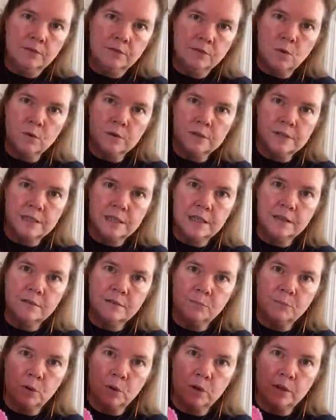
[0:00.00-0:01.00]
Of course, in
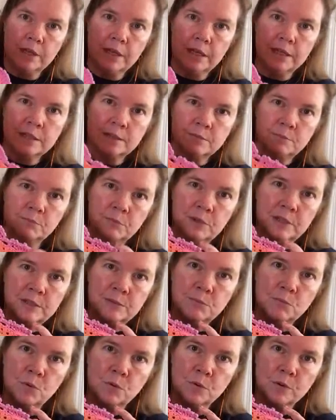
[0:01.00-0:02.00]
the book, it's
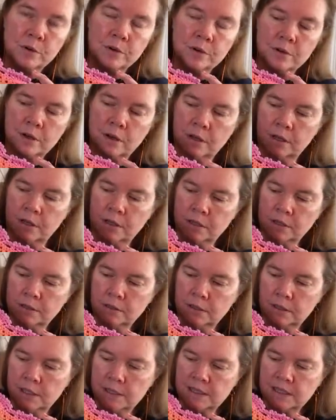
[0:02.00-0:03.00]
more
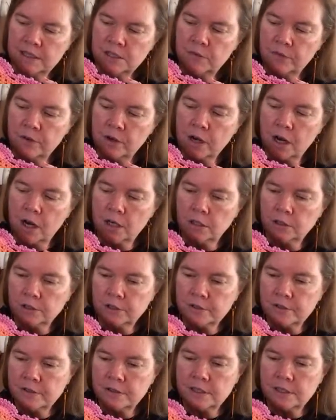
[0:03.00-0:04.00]
it's a different
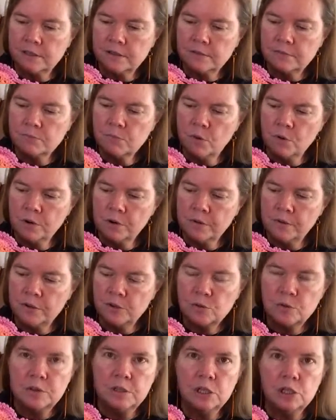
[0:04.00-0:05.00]
colors. It's more the
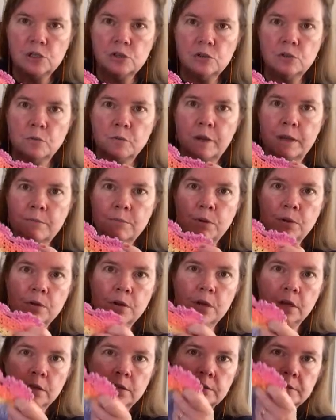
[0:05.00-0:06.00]
traditional rainbow
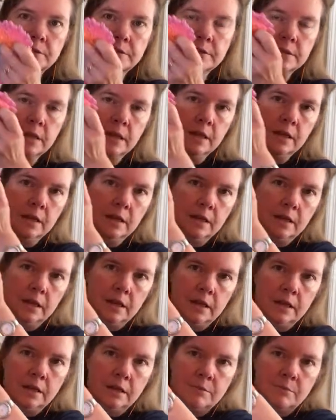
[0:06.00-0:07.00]
colors.
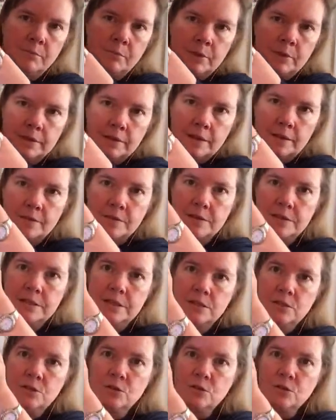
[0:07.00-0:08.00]
But this
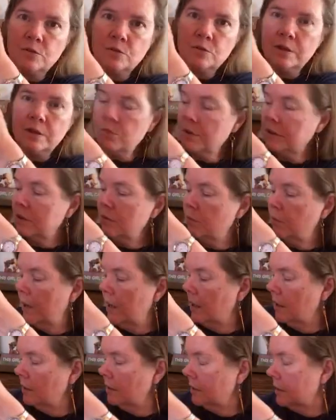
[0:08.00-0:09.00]
is doing really
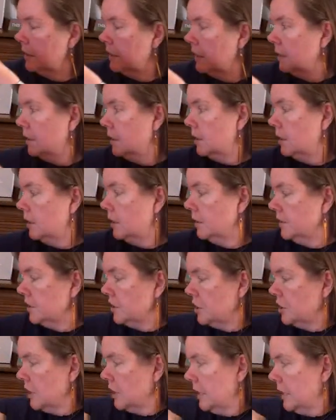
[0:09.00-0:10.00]
well on the
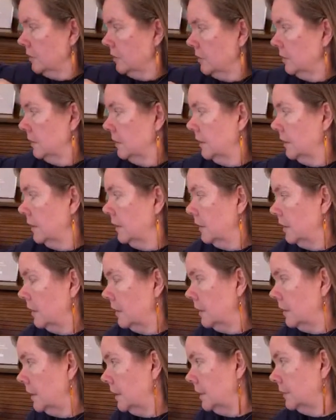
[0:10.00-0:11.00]
channel.
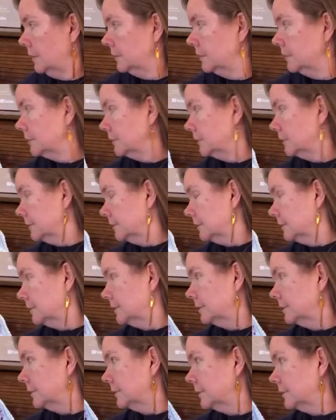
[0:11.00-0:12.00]

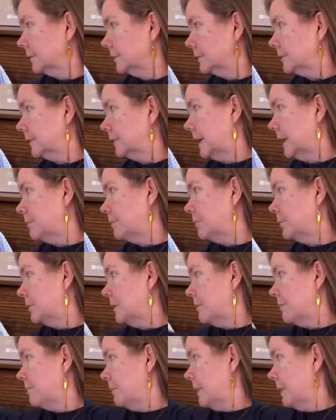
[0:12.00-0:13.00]
If I can
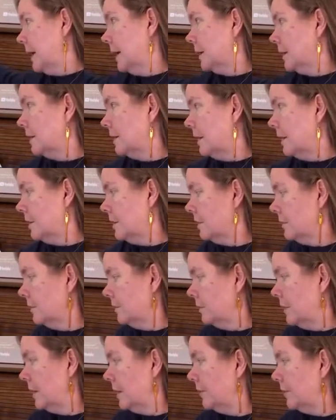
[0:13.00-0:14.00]
put it back there,
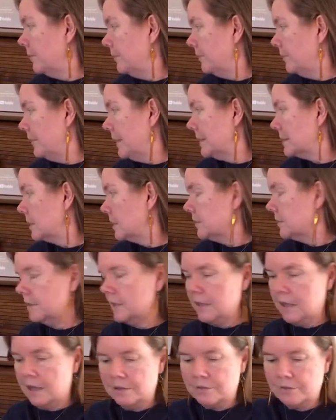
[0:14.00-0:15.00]
well, that's close
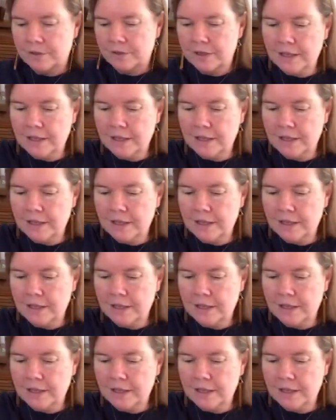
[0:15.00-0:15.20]
enough.